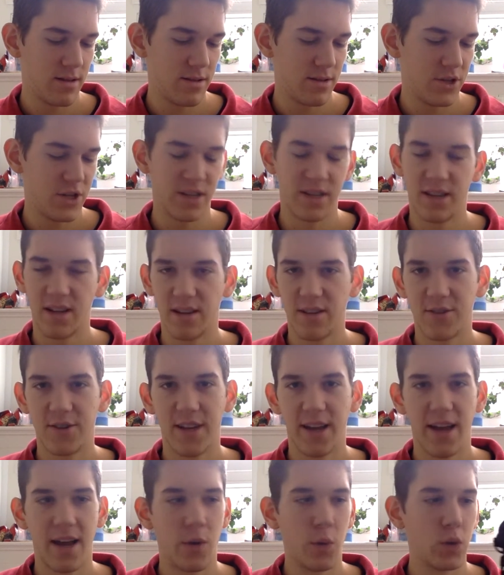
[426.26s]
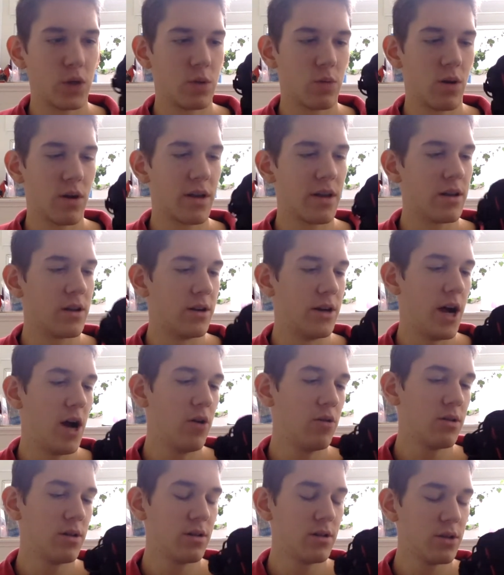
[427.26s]
Just the other day I was walking
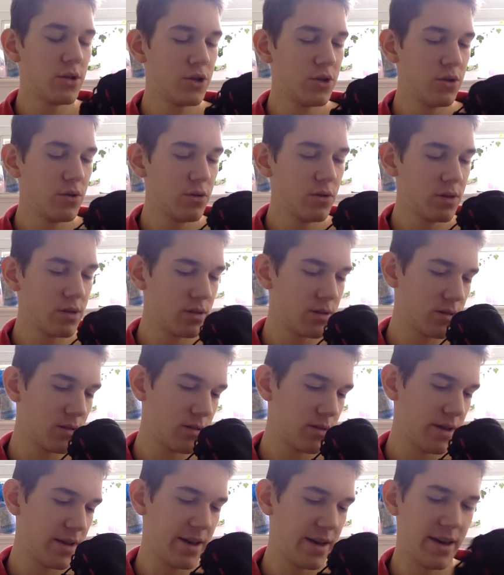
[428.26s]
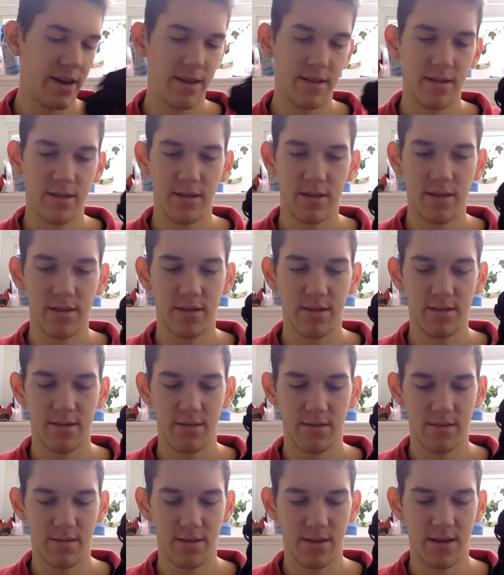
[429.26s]
around in the shoes, and
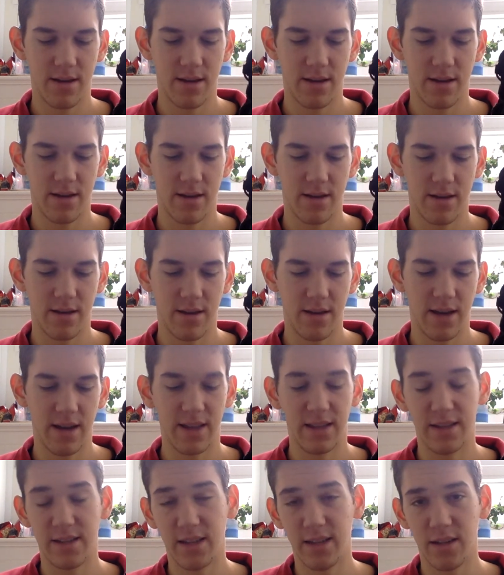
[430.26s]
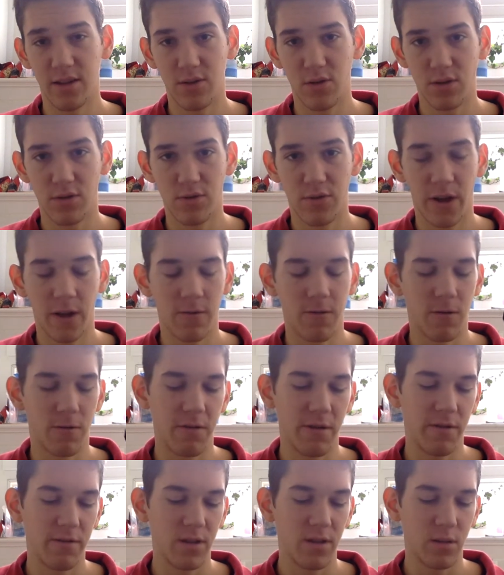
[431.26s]
I decided to train for
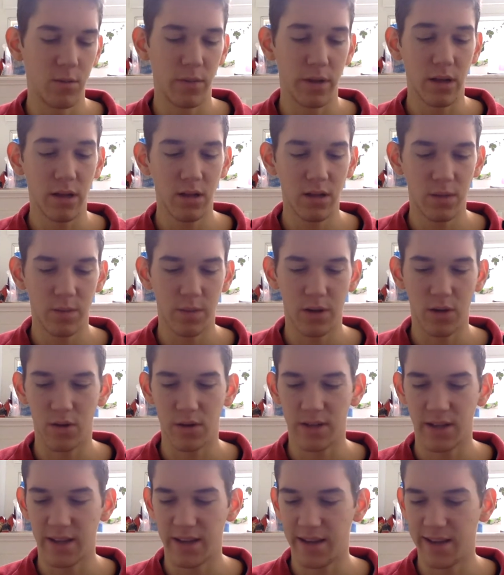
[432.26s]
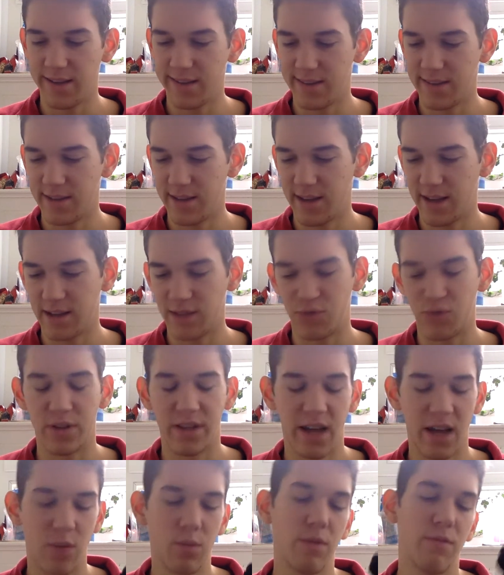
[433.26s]
15 minutes because I had extra
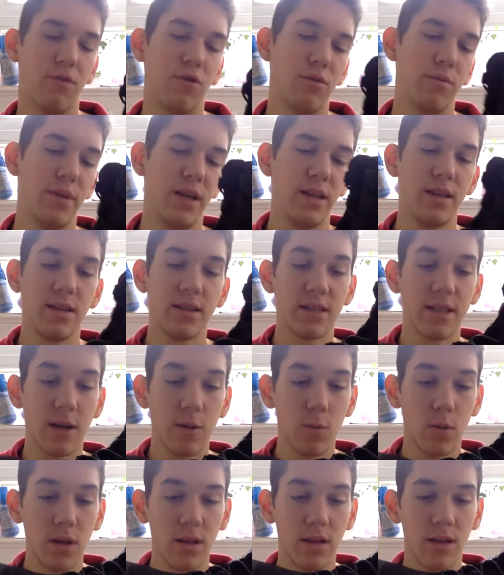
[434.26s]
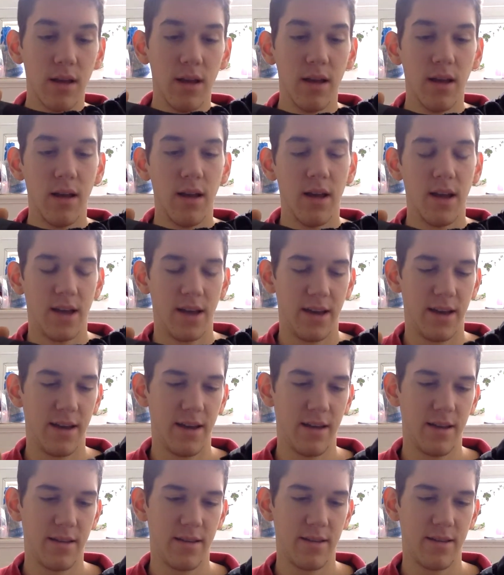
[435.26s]
time before meeting someone.
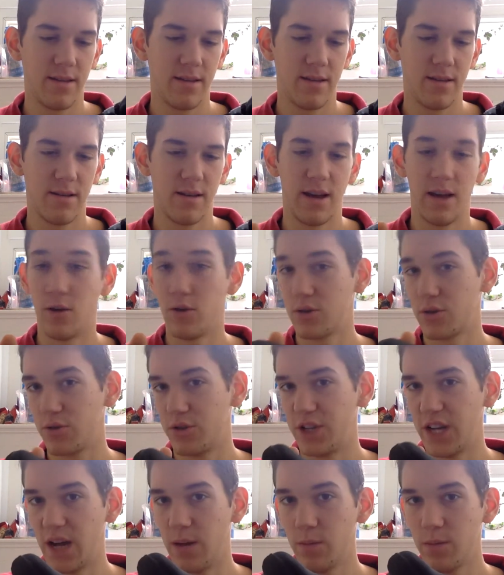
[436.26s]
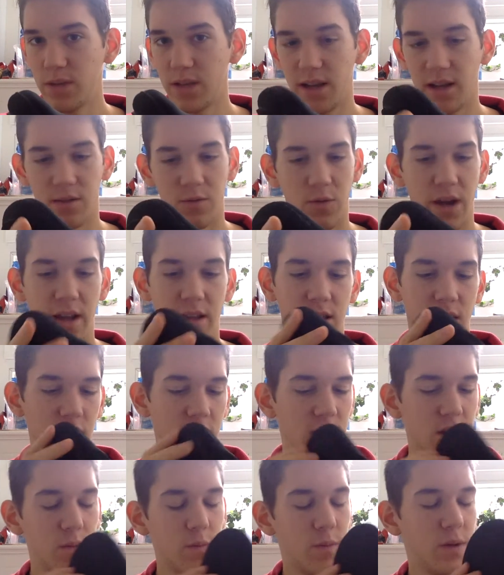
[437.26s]
And I also jumped and ran a
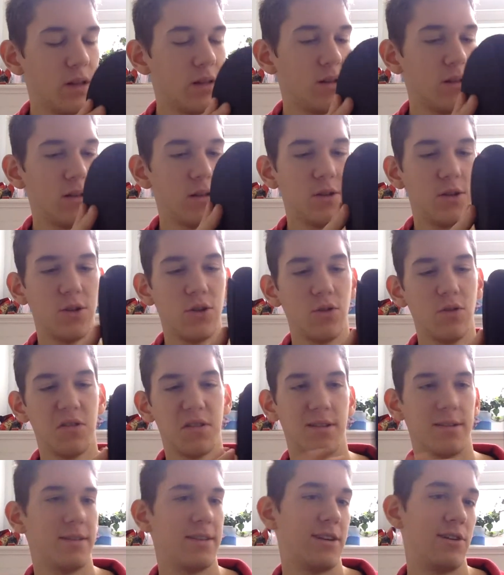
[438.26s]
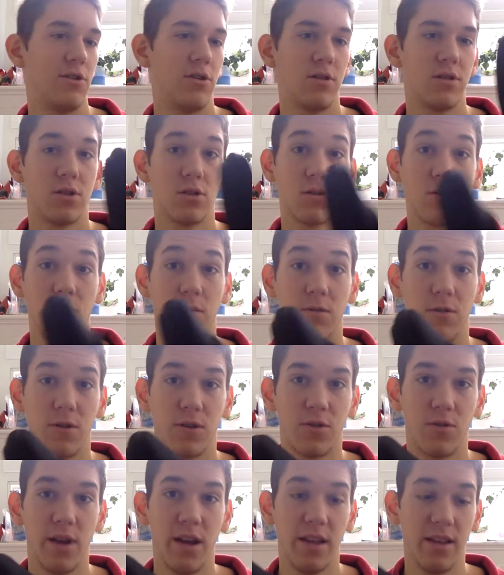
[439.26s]
little bit in the shoes, and they're also good for
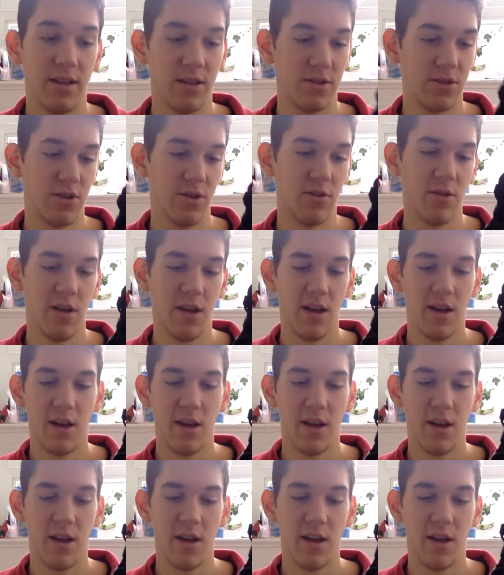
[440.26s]
training. So,